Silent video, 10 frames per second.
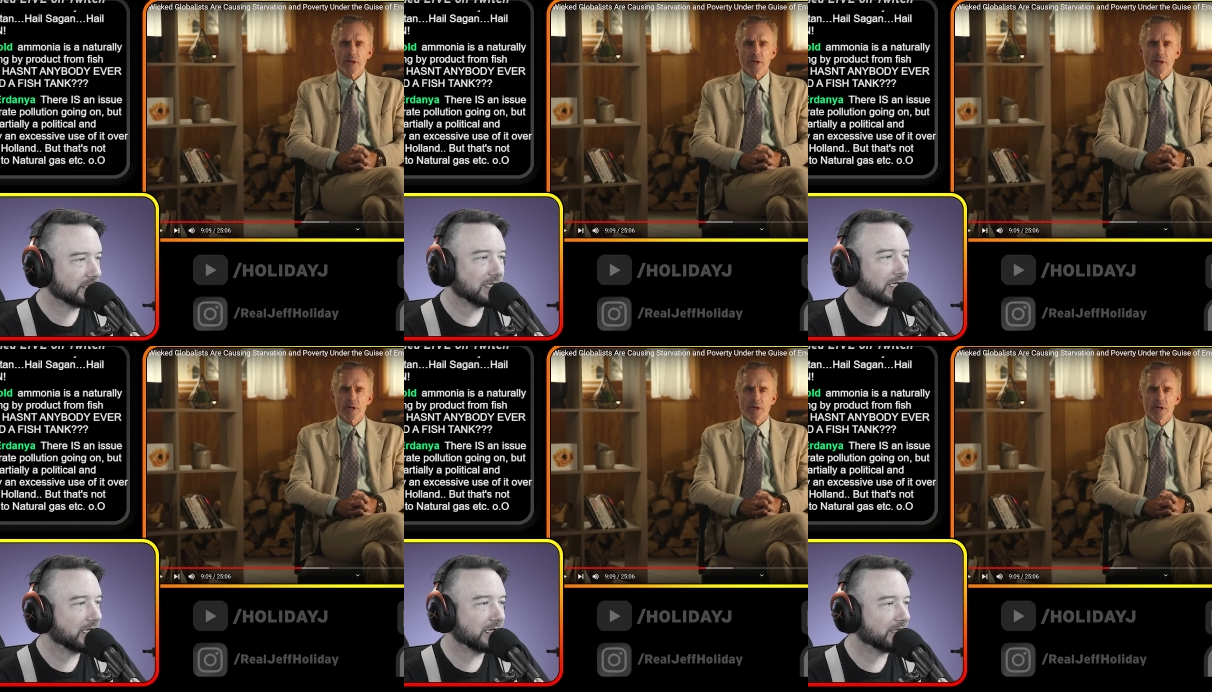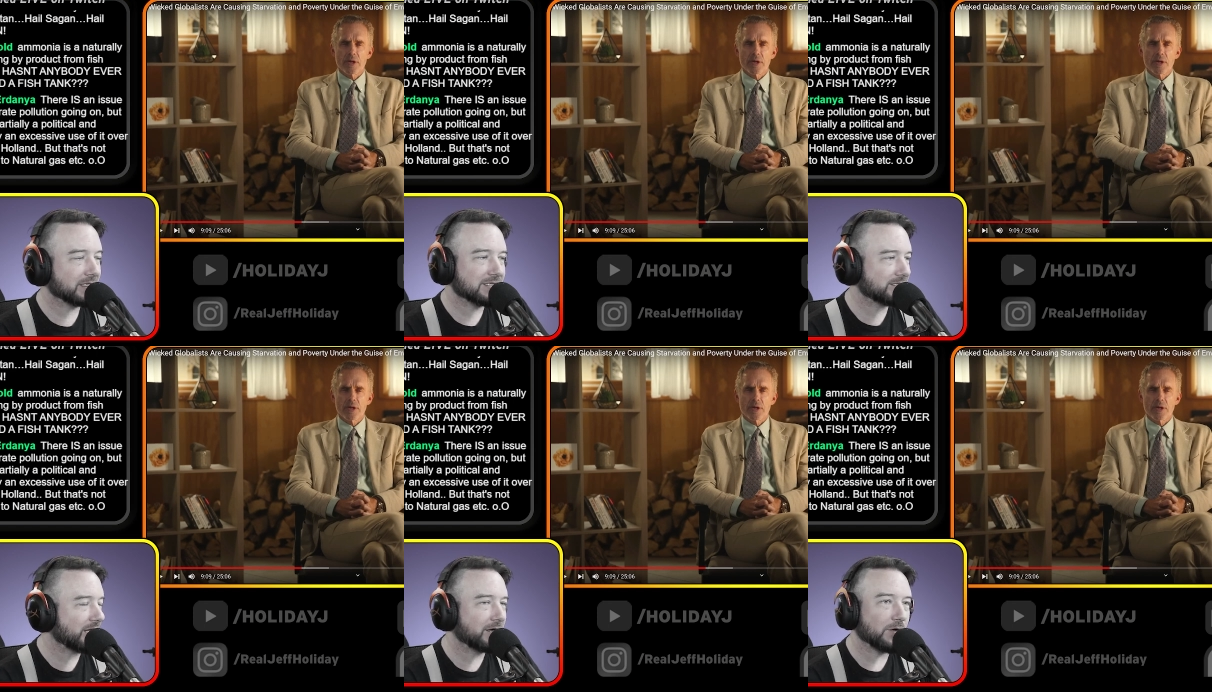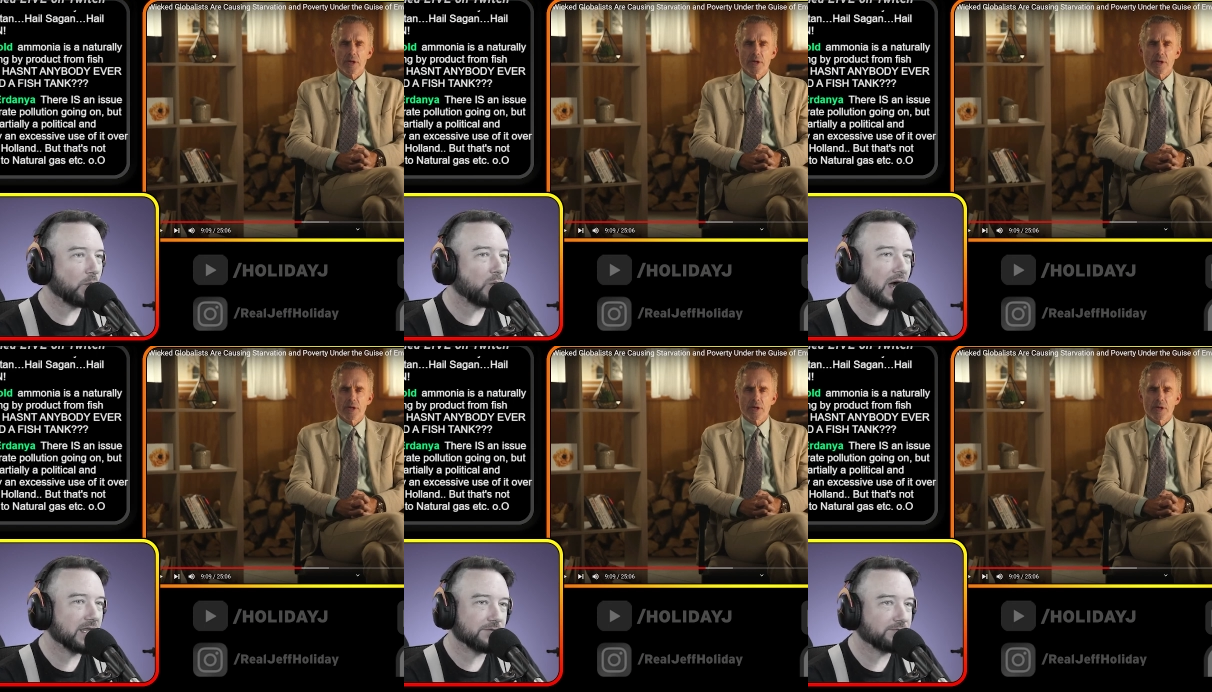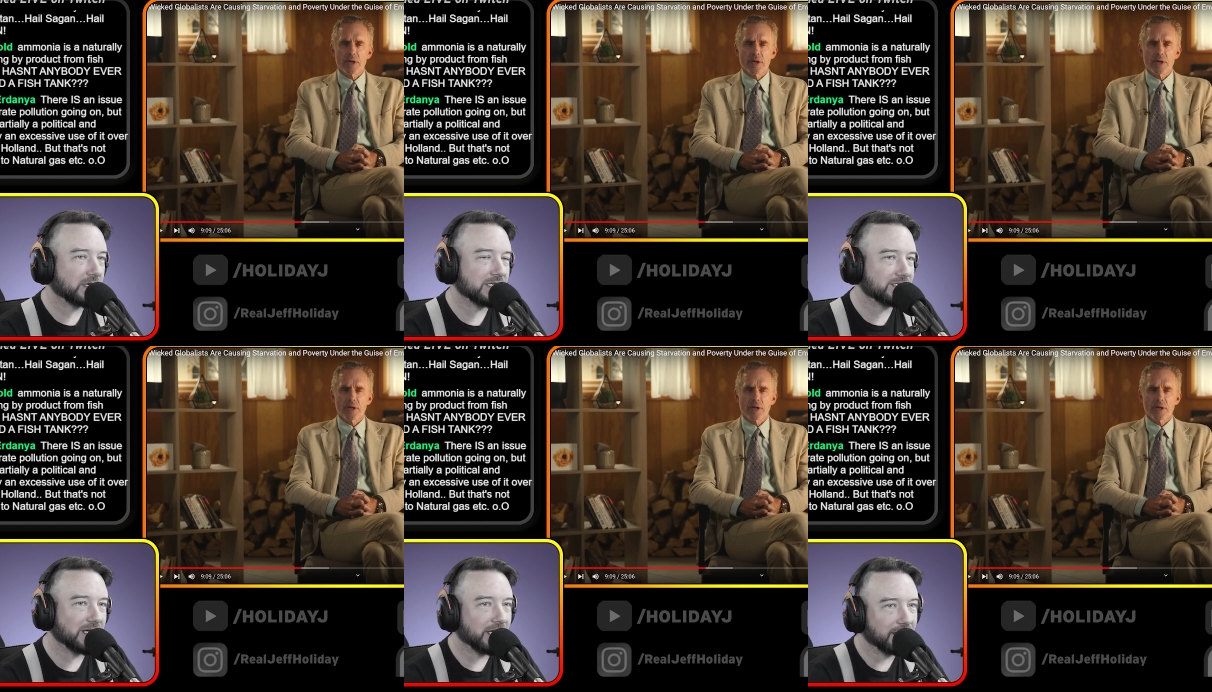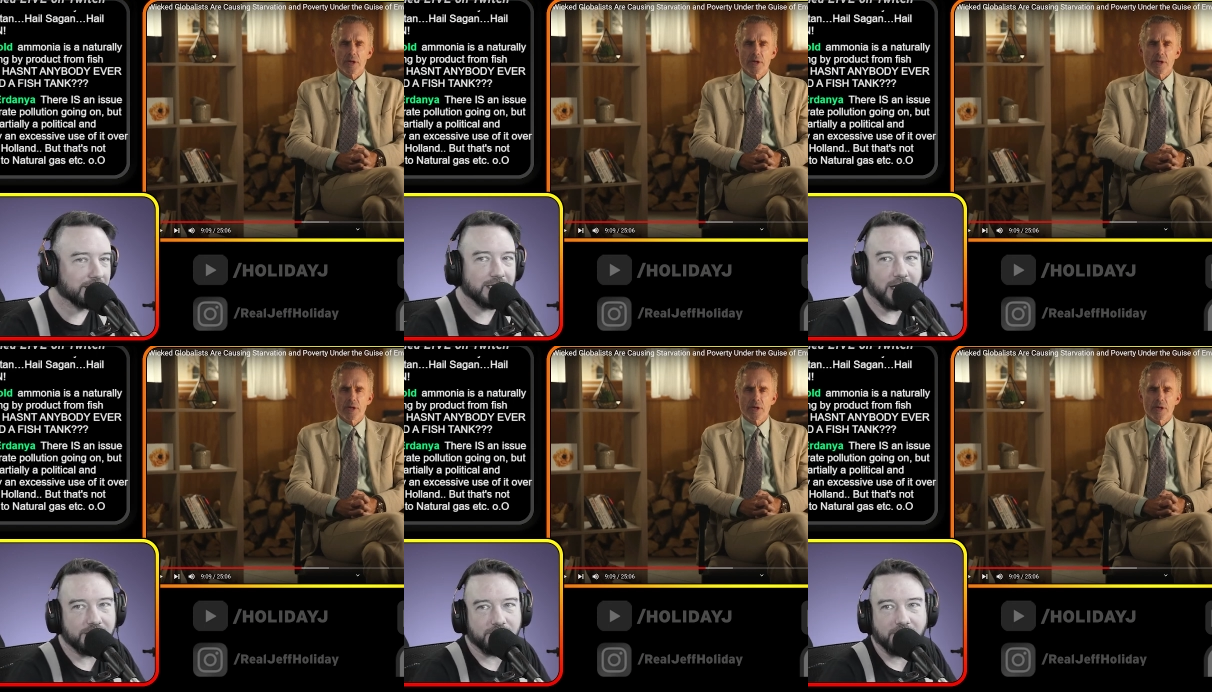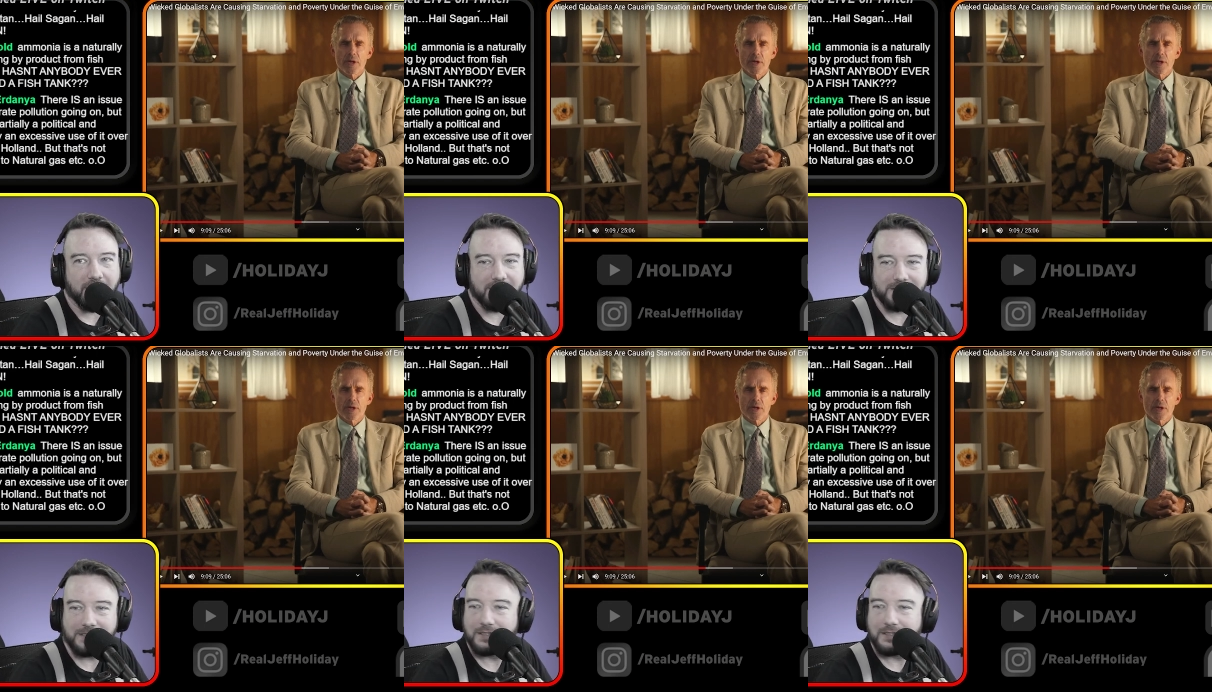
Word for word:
Speaker 1: Yeah, yeah. It's I don't know why the fuck he's tying it into natural gas.